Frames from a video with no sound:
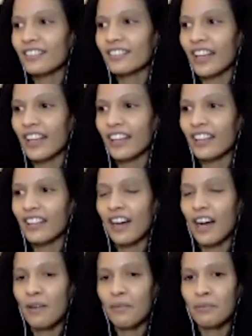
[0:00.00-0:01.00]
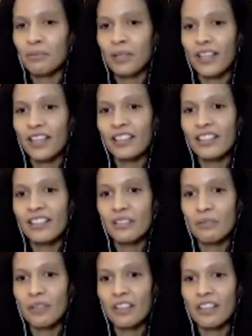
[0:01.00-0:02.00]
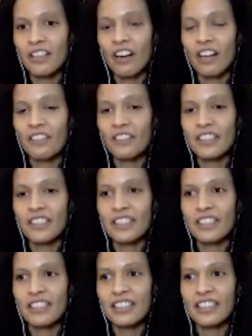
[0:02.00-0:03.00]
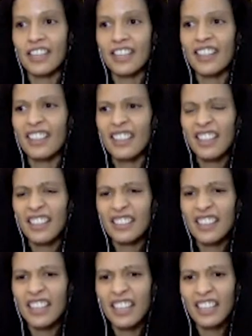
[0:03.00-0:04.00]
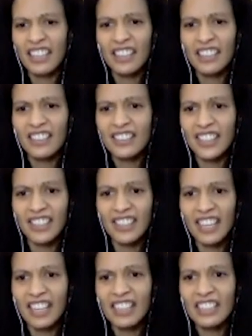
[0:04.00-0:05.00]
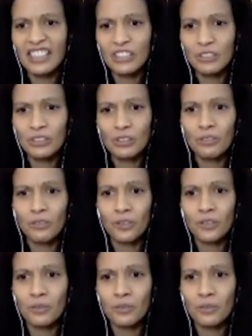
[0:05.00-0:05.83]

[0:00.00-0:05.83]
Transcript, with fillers: like commonplace within offices, like late 80s, like 90s or so forth.